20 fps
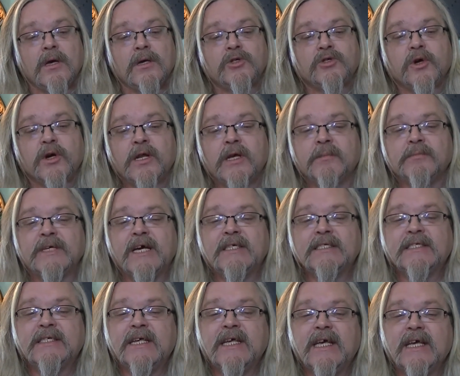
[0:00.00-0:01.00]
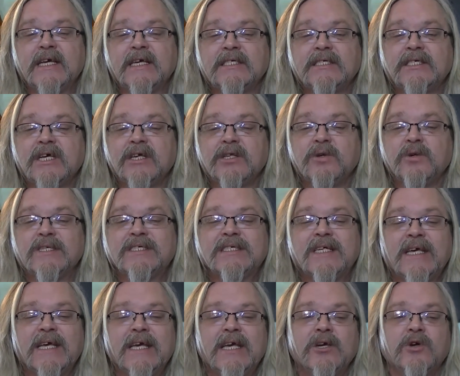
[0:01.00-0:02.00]
Tritium density
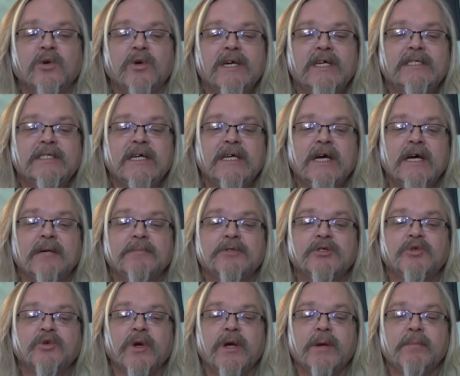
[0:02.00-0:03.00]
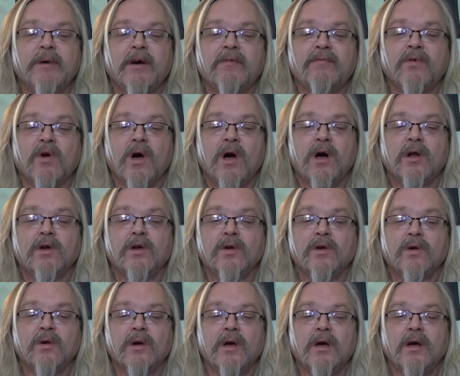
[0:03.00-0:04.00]
continuously increasing upstream of
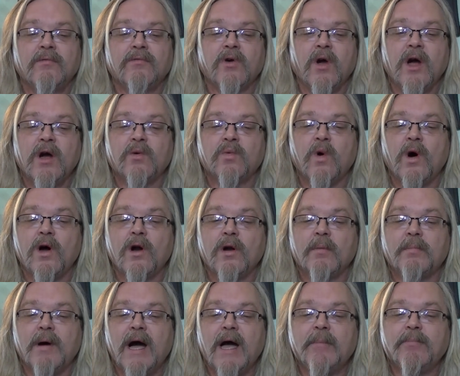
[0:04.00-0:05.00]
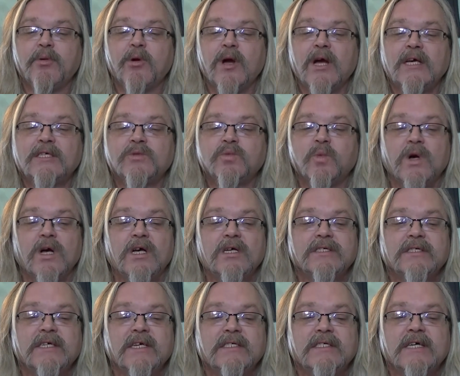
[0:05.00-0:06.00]
groundwater bypass
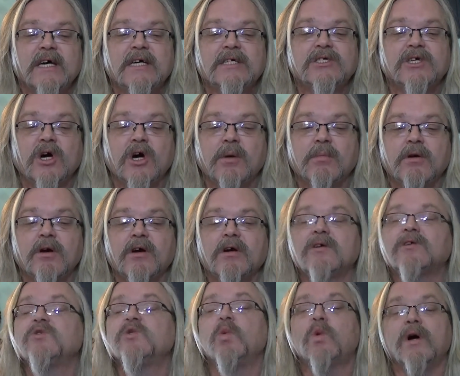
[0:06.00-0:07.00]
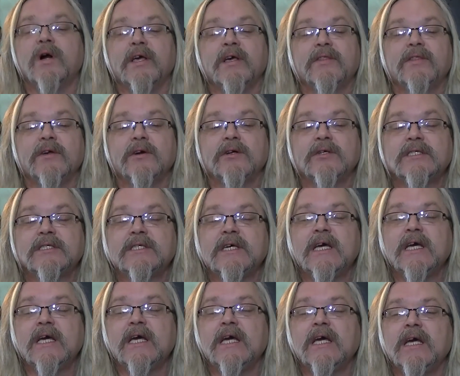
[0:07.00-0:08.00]
wells since October
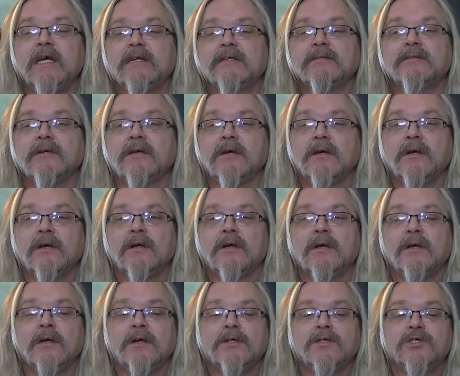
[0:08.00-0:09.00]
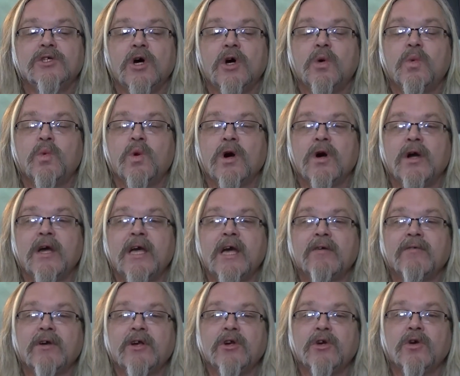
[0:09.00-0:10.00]
2013. Don't worry,
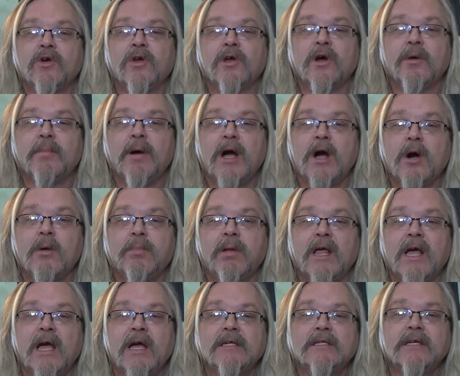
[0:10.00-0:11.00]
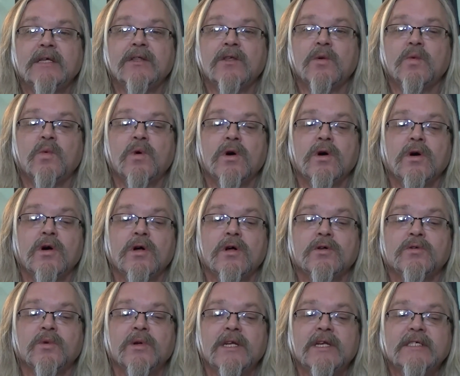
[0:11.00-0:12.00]
every nuclear power plant in the
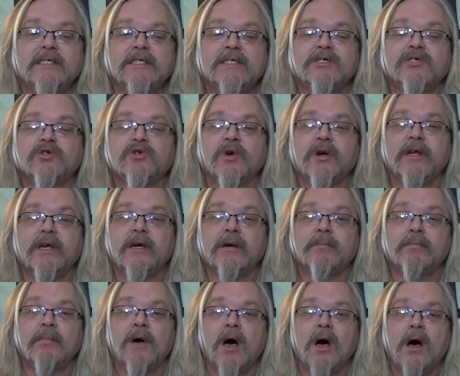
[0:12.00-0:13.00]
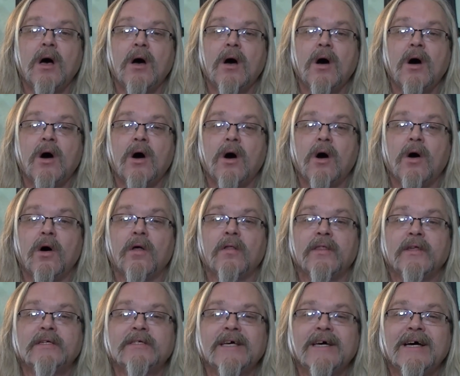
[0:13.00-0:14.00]
world releases tritium all
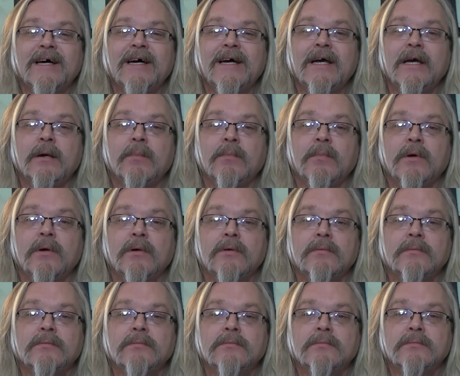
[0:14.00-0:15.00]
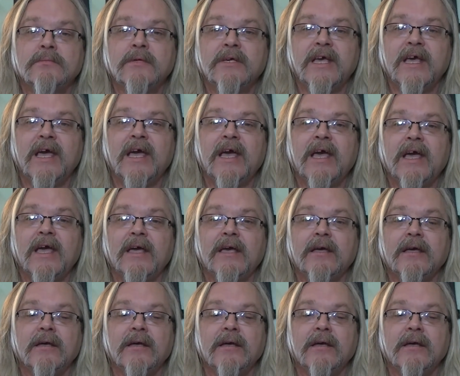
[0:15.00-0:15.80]
the time. Yay.